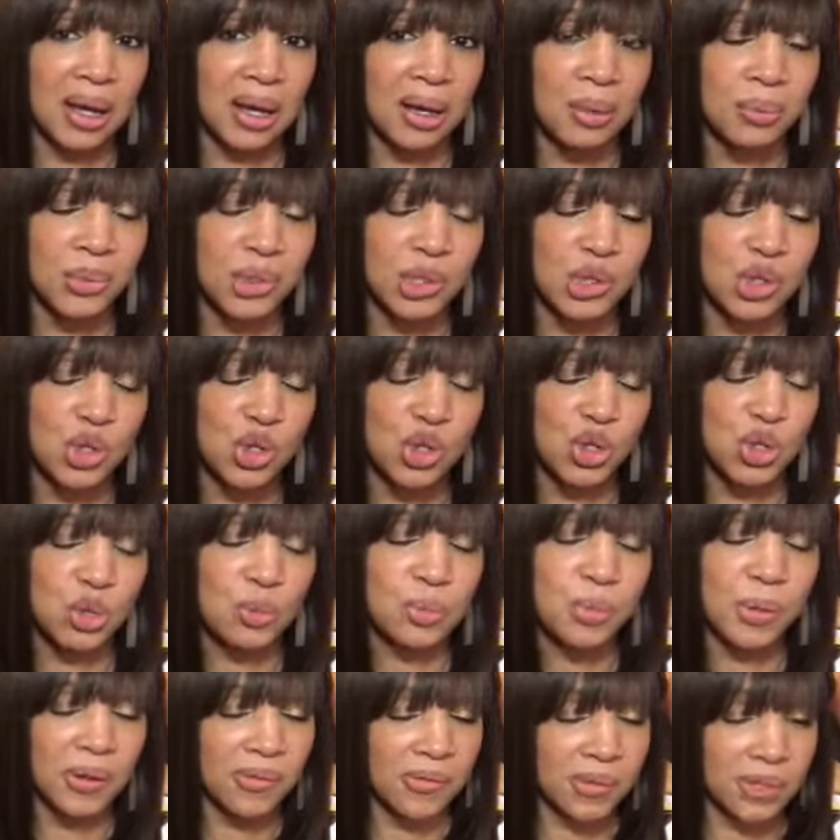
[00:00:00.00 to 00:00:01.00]
the dupe
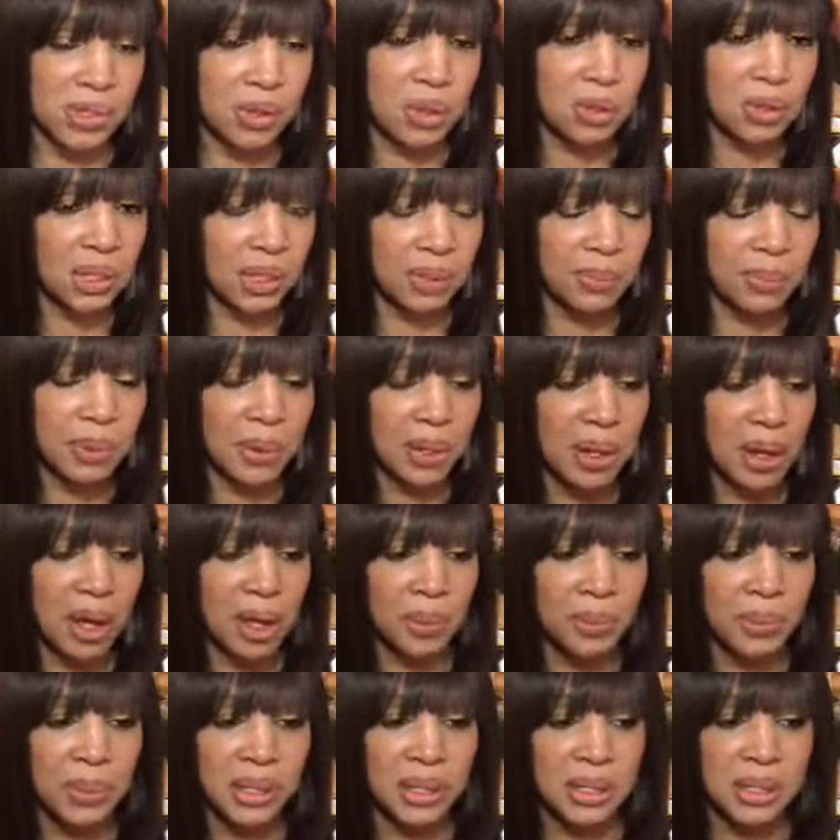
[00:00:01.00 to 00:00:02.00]
of Soleil Blanc,
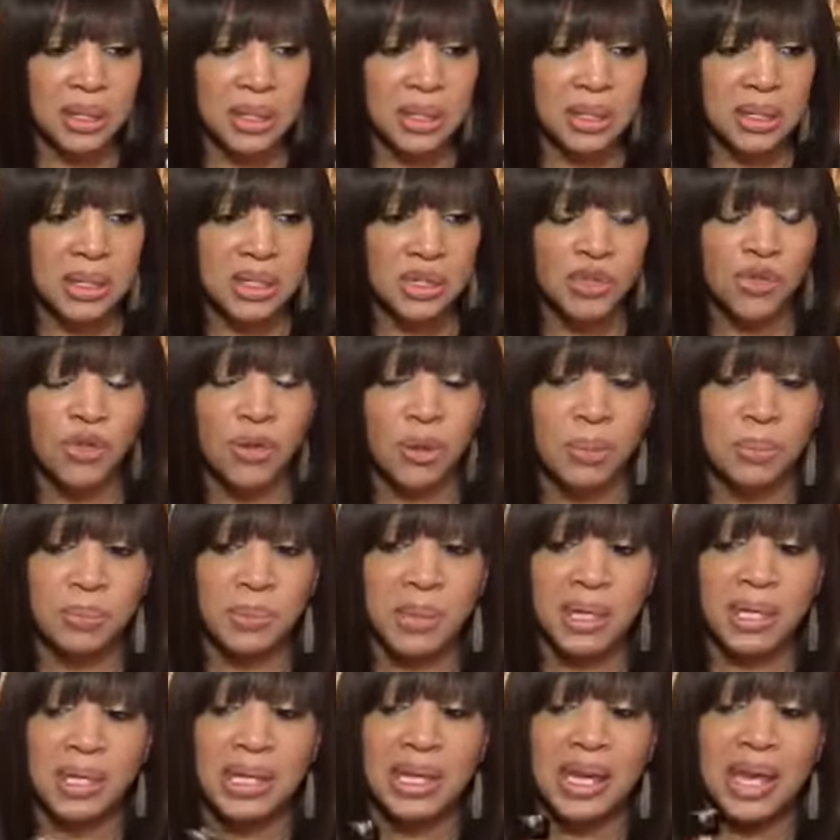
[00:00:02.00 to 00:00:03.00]
because for
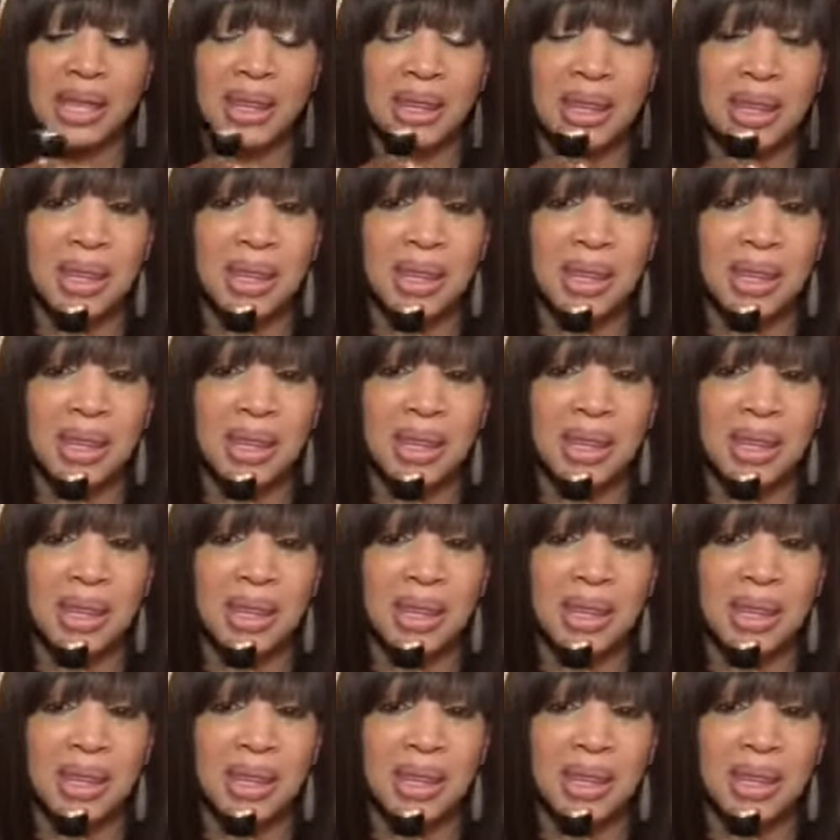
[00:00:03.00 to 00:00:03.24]
me in